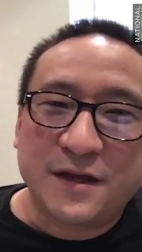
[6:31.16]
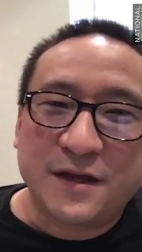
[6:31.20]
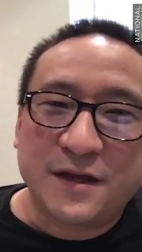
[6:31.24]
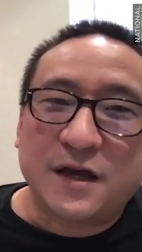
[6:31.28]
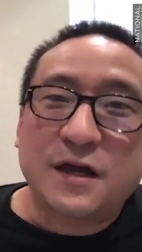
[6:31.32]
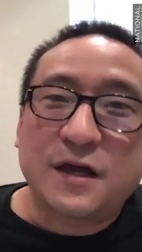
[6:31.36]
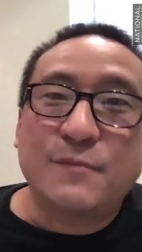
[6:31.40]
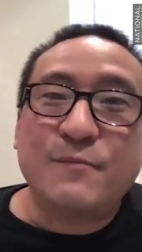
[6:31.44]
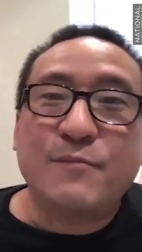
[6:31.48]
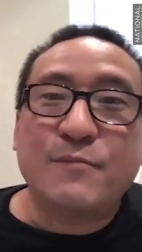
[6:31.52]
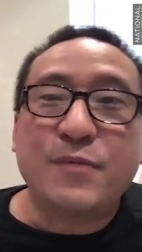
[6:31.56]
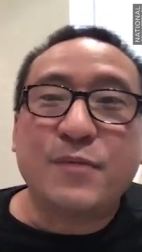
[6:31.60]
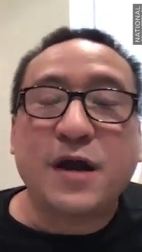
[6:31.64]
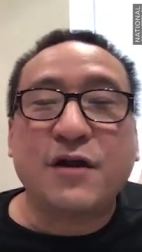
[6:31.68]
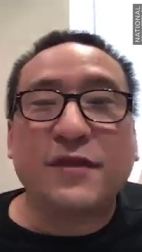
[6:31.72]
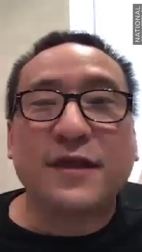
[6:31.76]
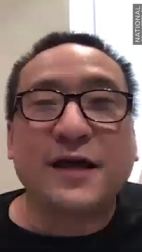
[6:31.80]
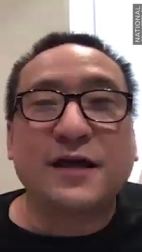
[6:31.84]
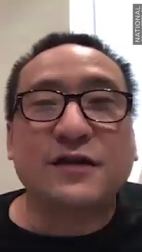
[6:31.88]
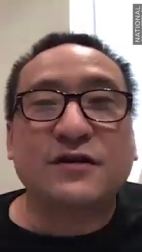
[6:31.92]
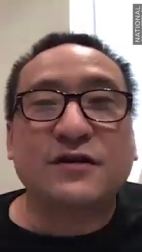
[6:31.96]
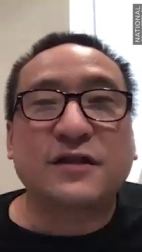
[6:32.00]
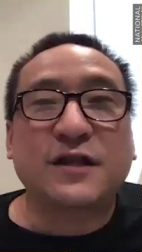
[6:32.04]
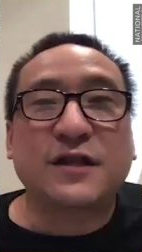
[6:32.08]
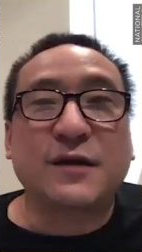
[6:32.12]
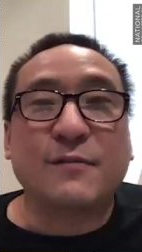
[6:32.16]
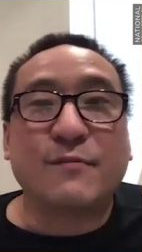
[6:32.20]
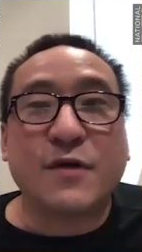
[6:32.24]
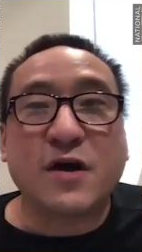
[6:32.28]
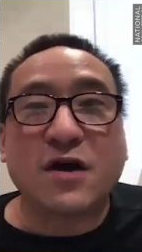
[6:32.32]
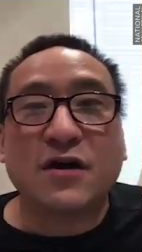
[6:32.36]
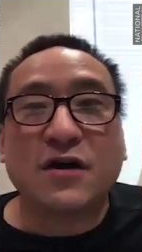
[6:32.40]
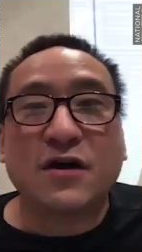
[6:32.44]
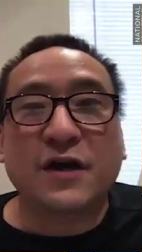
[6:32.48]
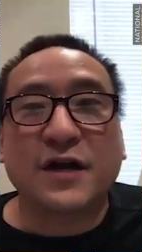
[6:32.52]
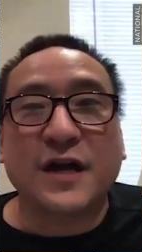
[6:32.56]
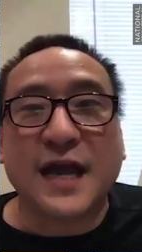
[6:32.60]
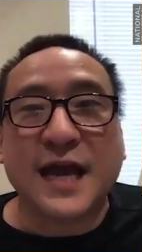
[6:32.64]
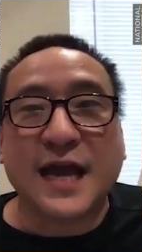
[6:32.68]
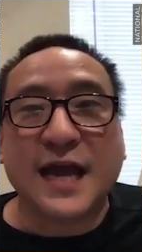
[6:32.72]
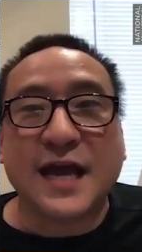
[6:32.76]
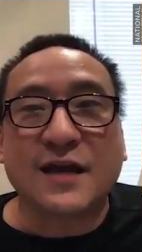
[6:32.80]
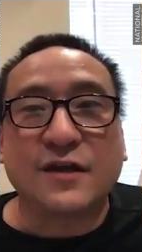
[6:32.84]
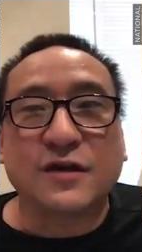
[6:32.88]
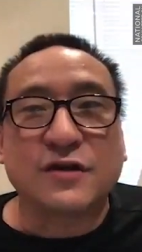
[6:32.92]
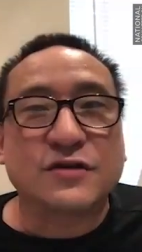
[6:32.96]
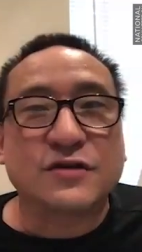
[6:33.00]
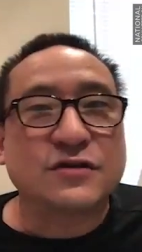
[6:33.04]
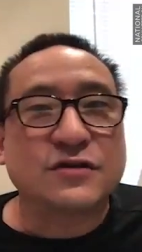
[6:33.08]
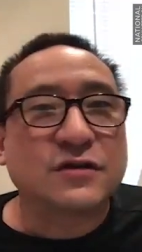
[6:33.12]
Compare that to the American
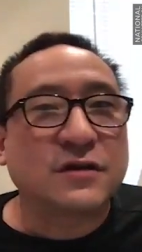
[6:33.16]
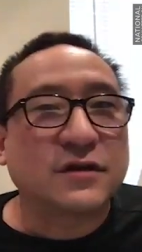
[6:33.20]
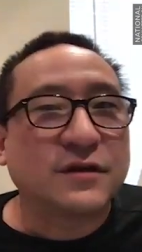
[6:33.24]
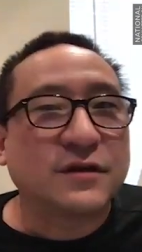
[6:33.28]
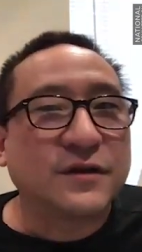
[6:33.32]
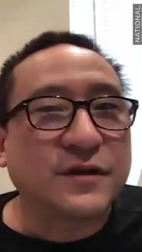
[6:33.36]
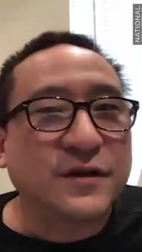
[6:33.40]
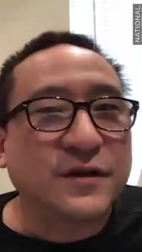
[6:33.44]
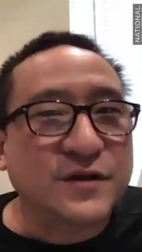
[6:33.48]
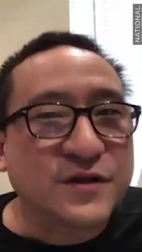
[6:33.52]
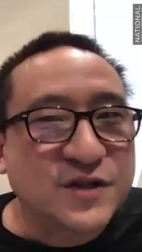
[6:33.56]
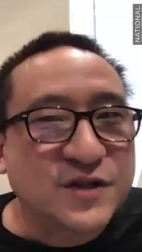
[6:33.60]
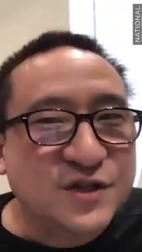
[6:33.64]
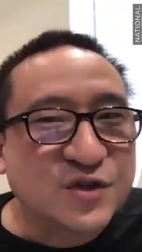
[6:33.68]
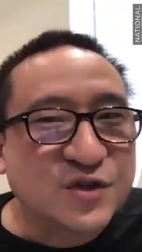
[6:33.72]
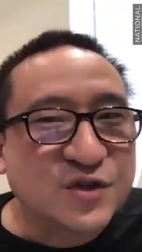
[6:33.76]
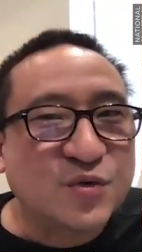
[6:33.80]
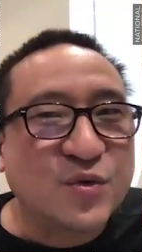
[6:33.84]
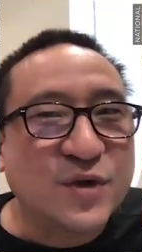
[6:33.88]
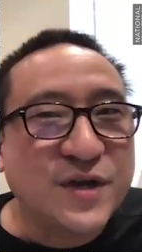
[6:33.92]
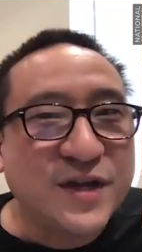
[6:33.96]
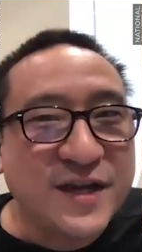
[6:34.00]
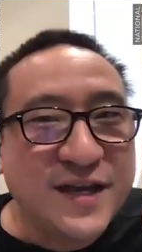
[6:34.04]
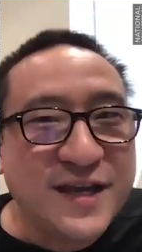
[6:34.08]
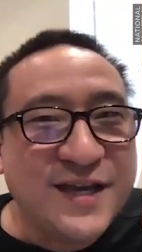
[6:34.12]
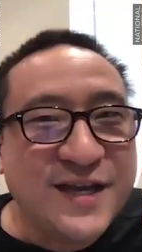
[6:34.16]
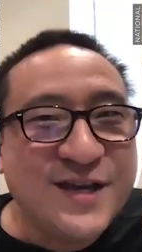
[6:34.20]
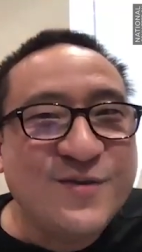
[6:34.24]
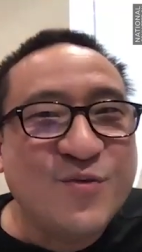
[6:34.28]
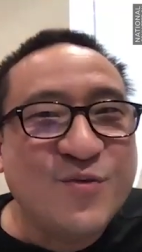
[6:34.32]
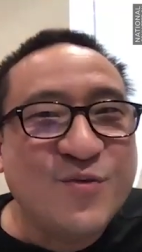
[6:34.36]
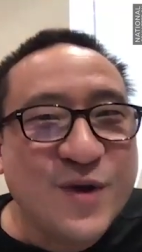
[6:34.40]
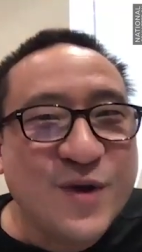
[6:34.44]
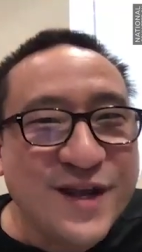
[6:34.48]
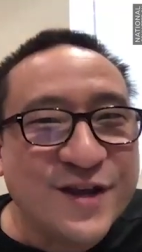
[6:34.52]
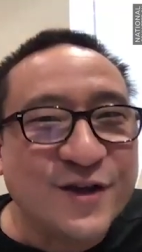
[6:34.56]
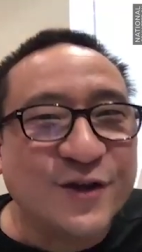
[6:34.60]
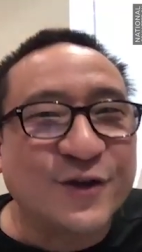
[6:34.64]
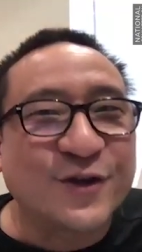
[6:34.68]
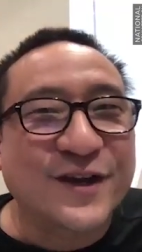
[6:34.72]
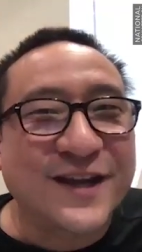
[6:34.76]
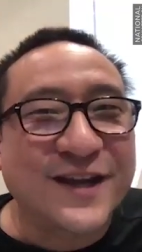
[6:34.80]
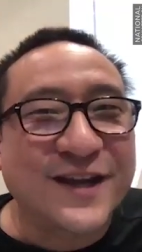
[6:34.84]
adage the squeaky wheel